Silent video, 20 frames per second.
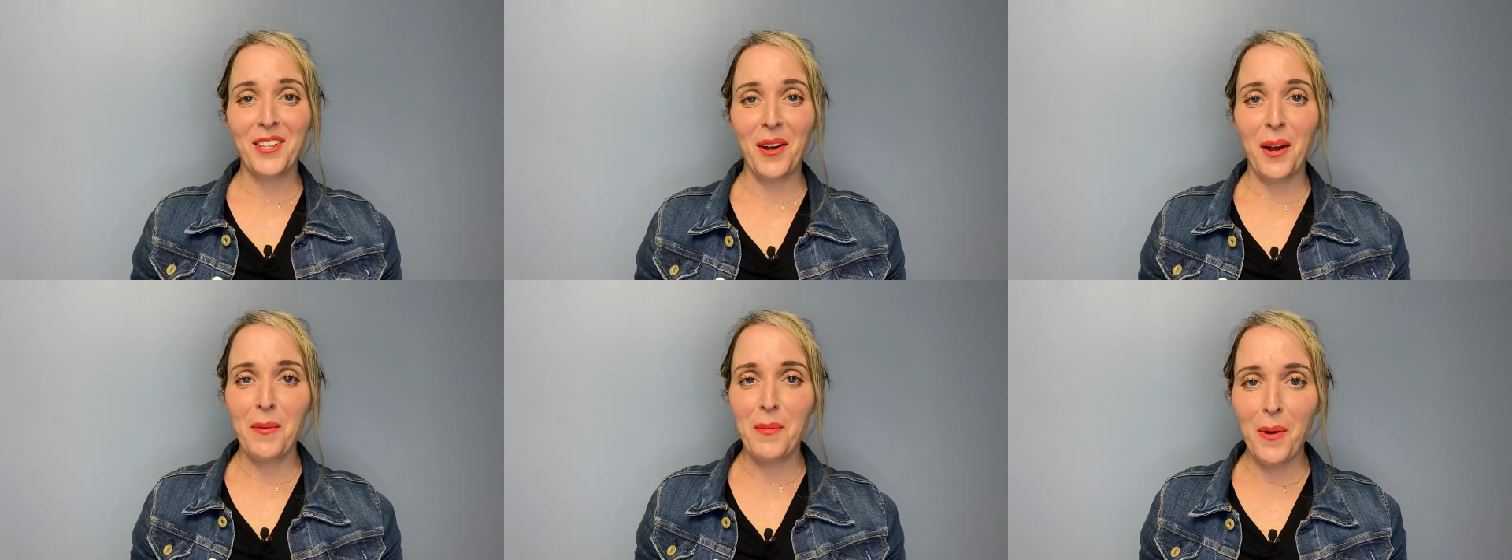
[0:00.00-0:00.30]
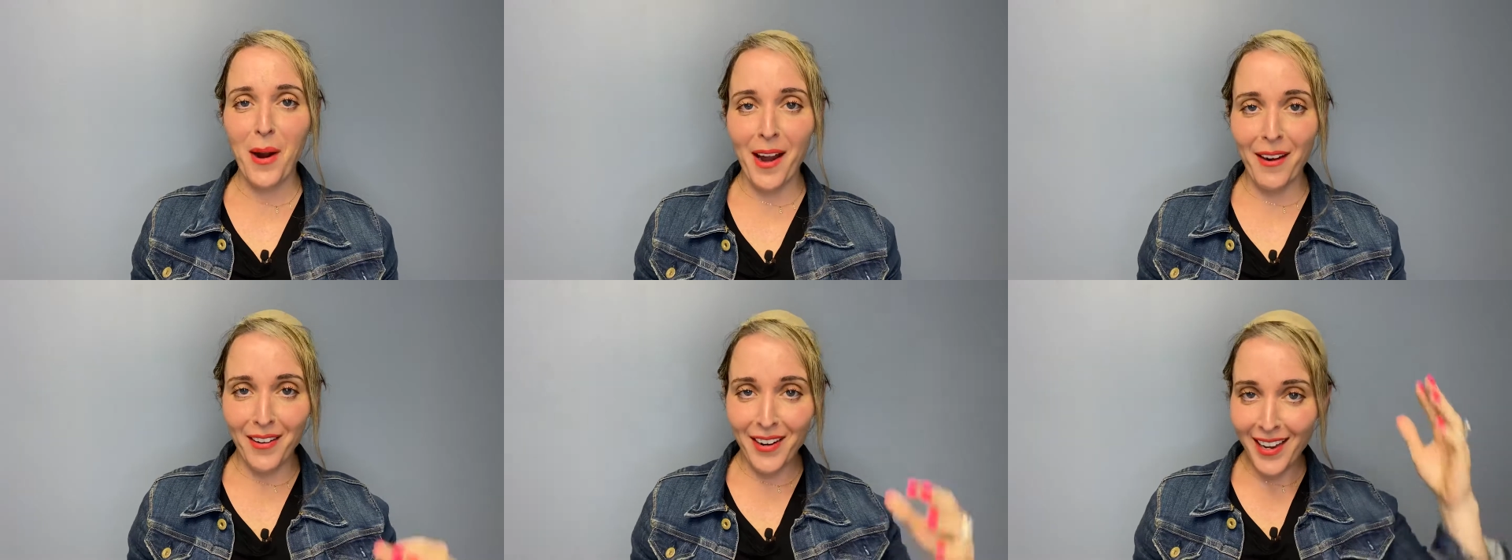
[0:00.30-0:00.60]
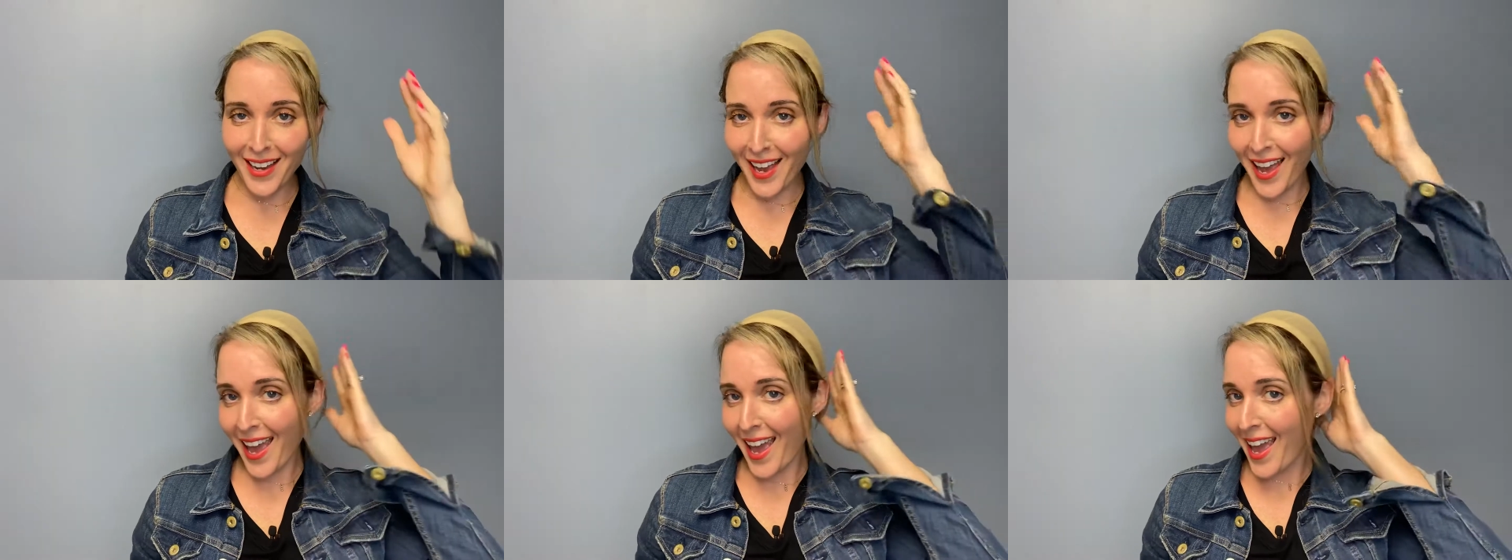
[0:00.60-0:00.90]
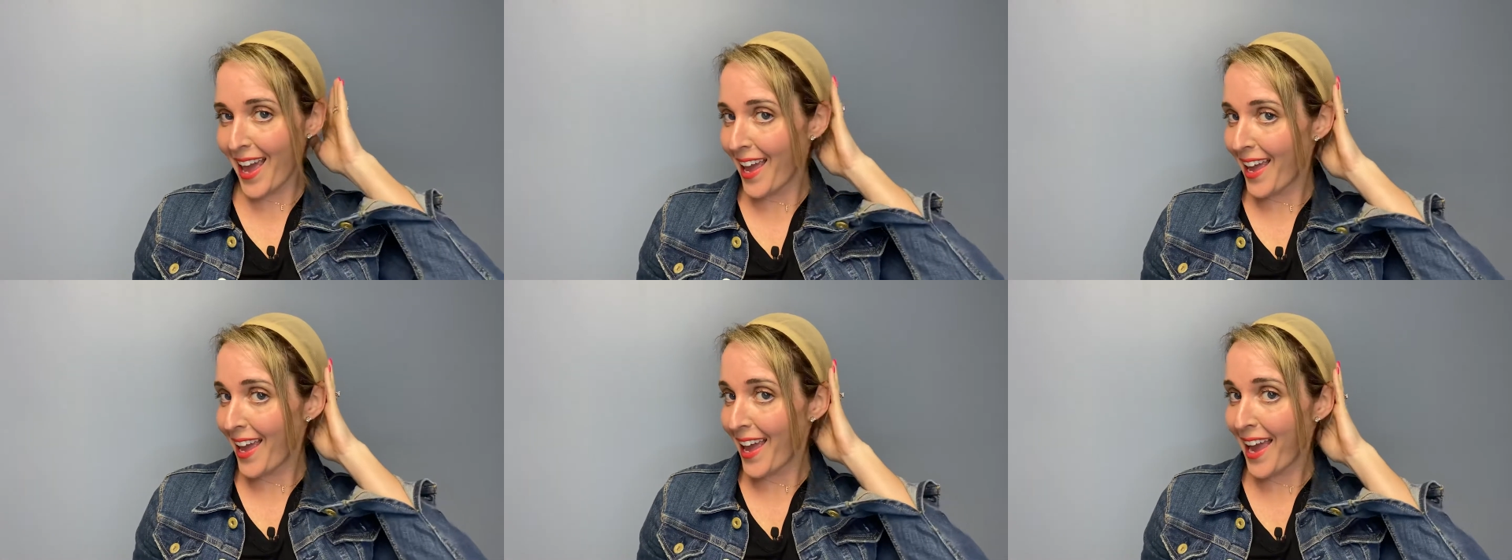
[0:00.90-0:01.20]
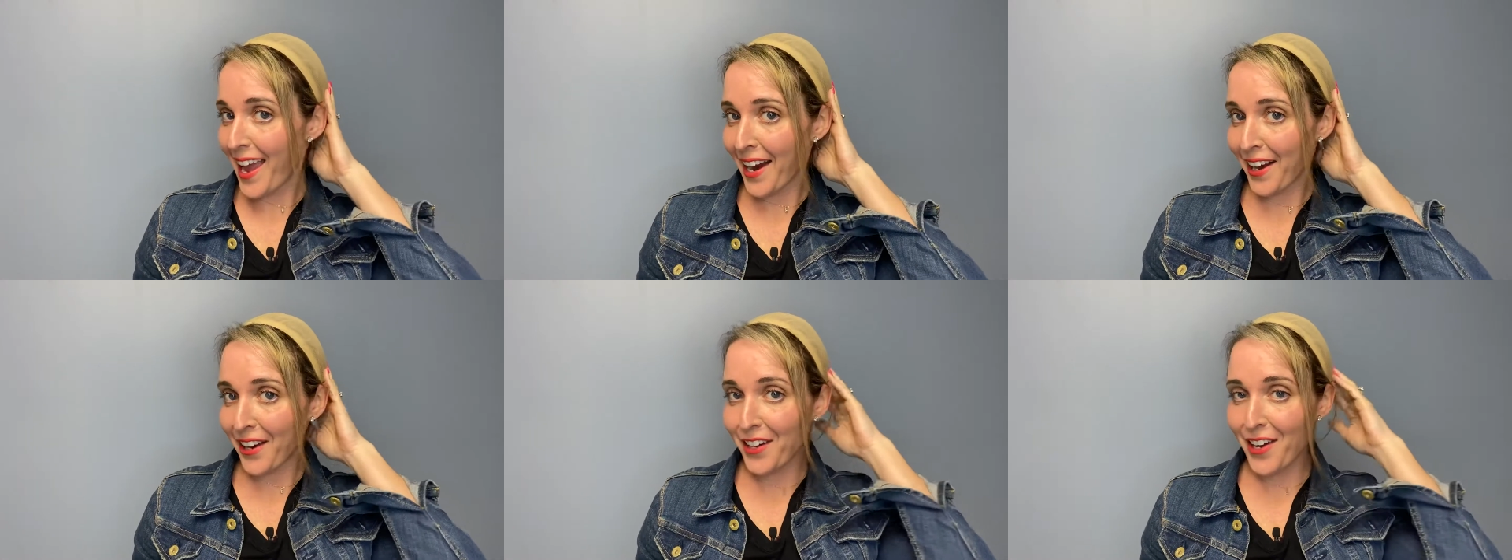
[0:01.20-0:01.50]
I'm wearing a
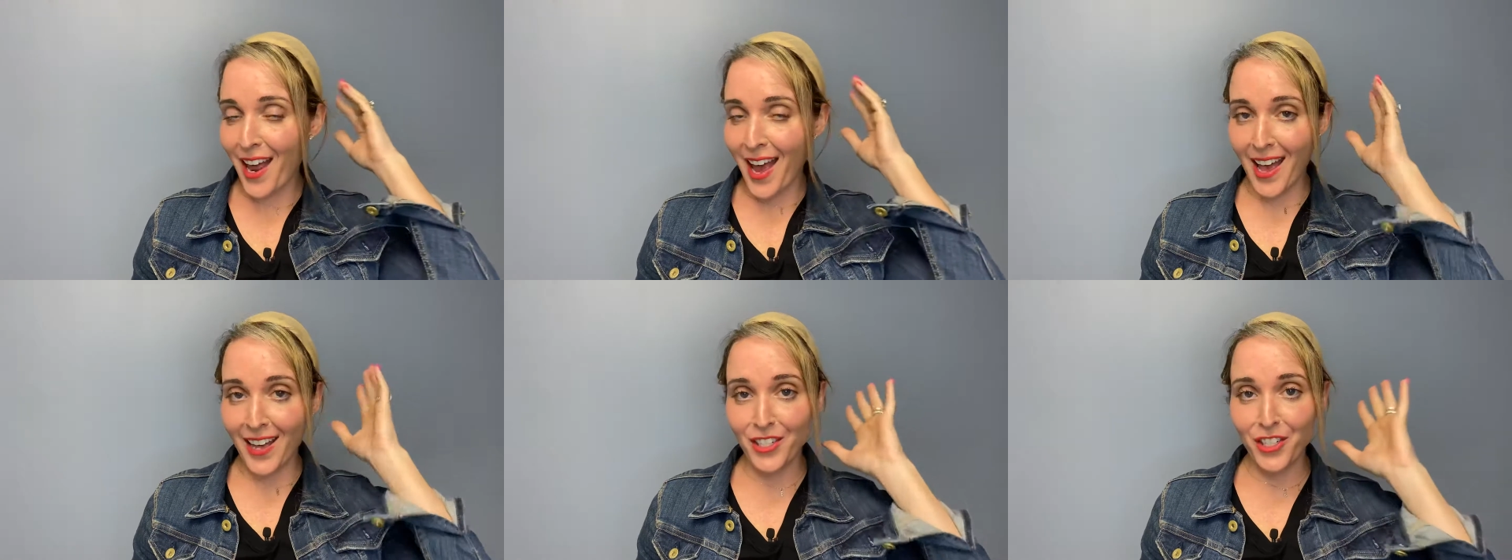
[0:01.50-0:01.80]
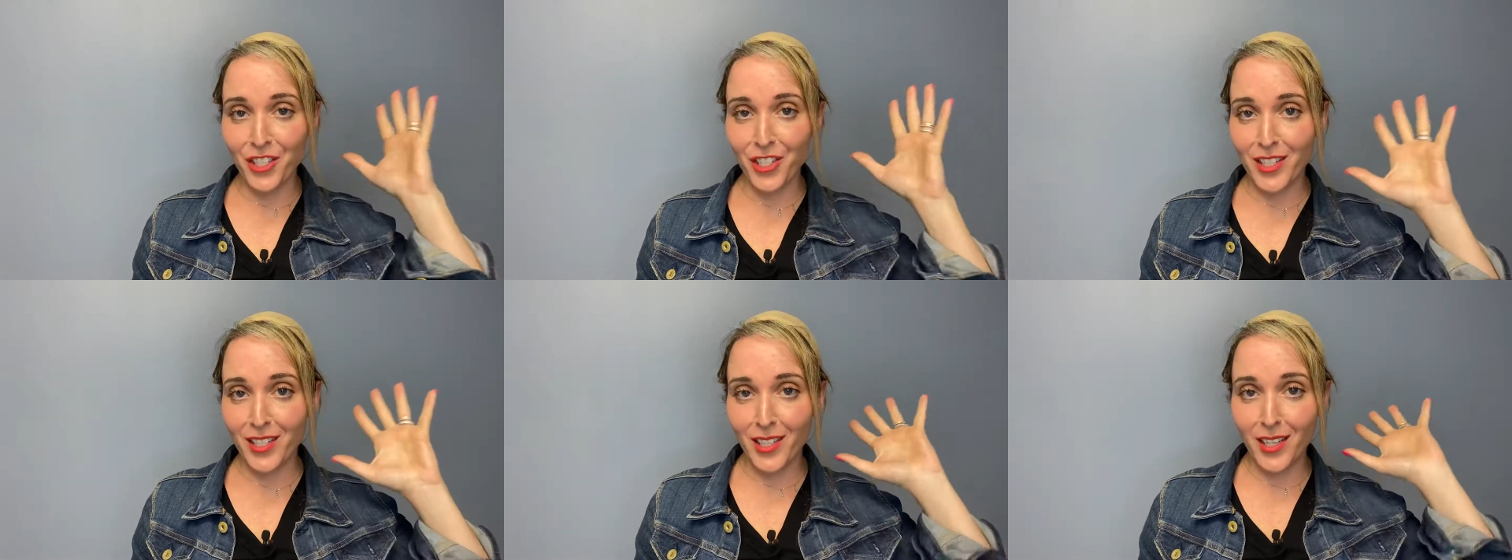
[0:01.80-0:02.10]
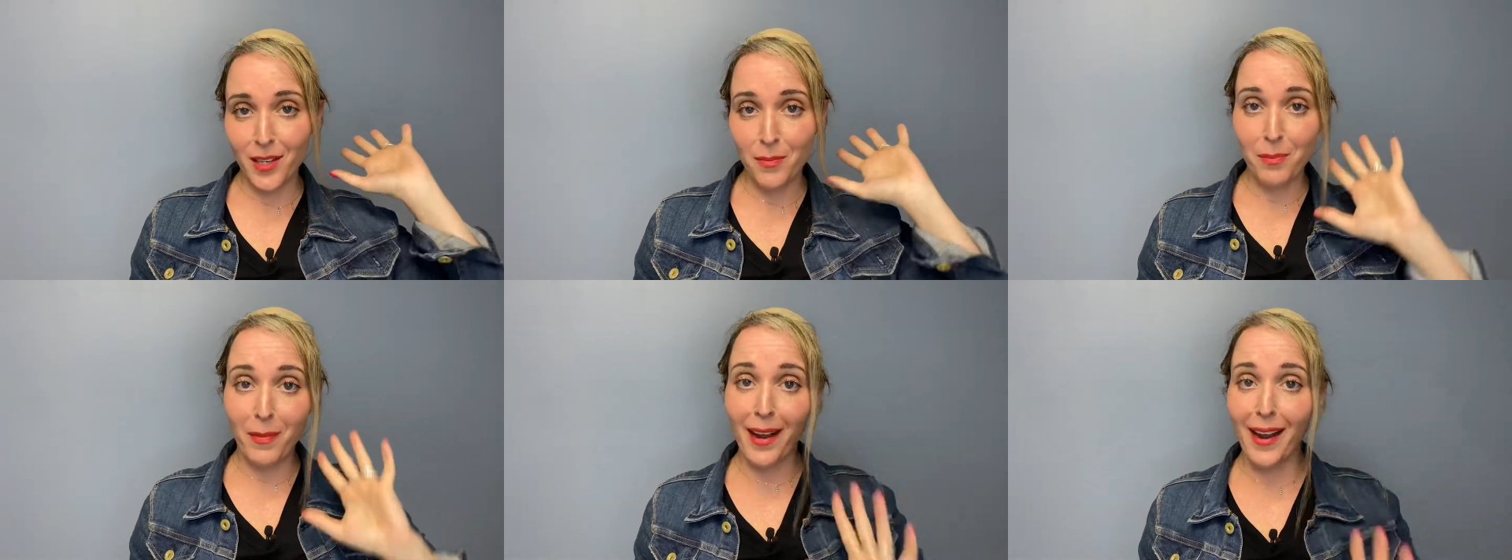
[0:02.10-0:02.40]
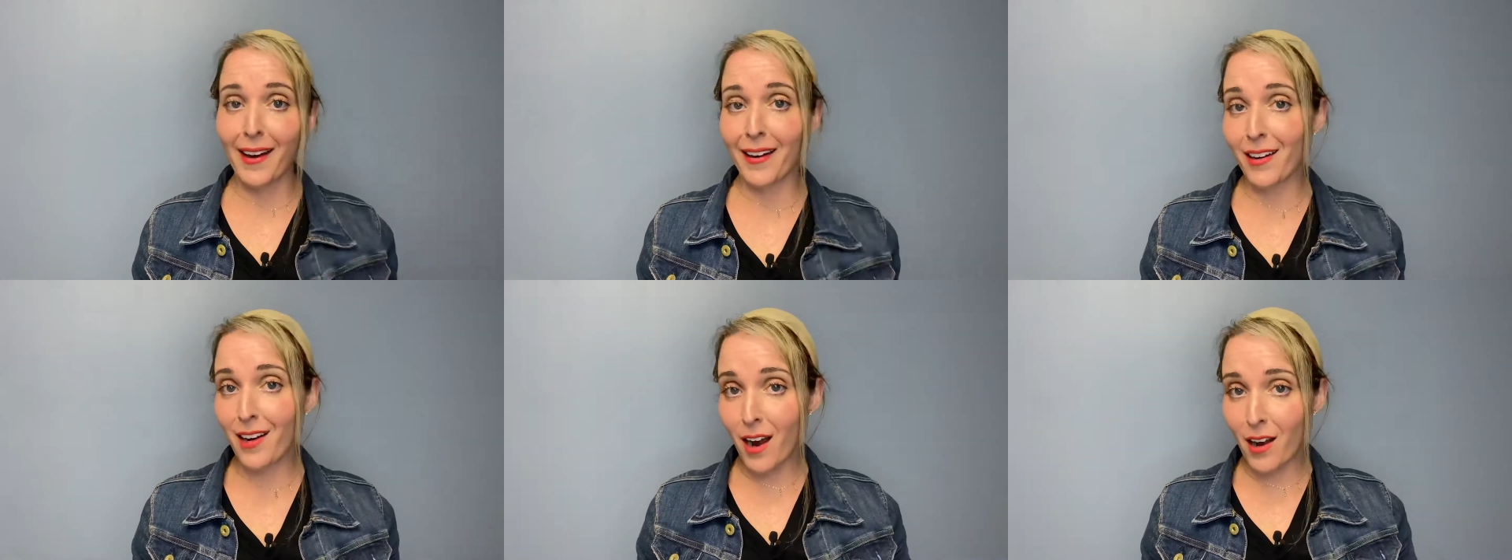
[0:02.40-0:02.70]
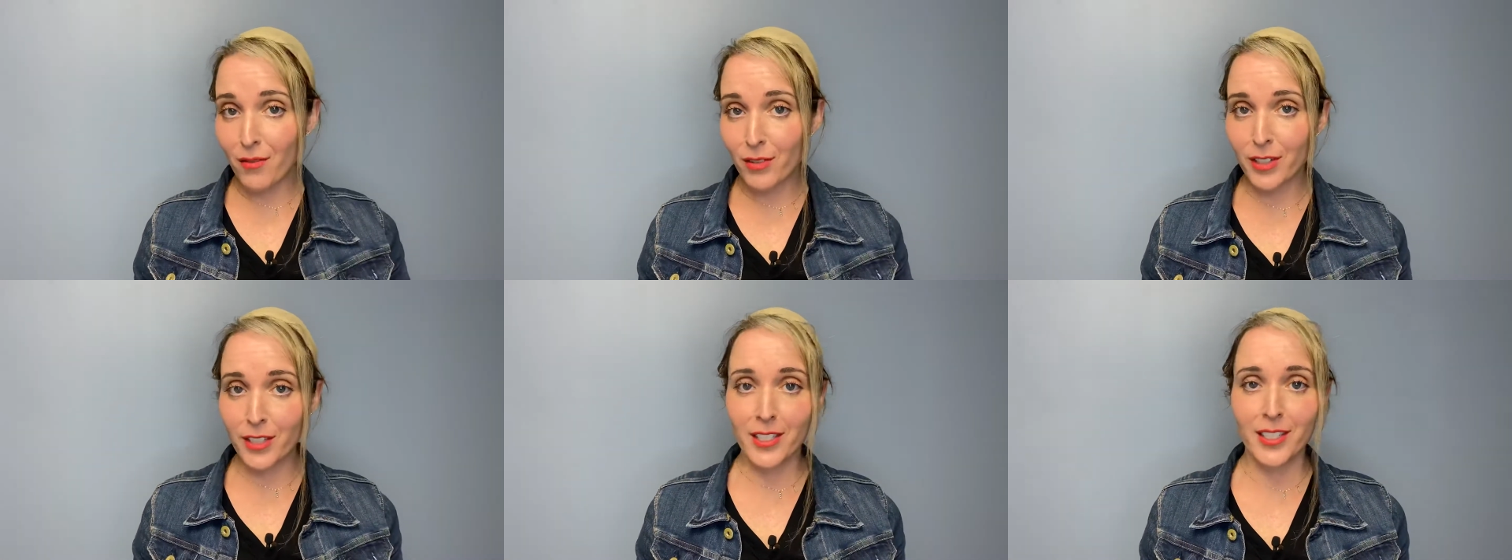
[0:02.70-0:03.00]
hair net just to keep my hair covered,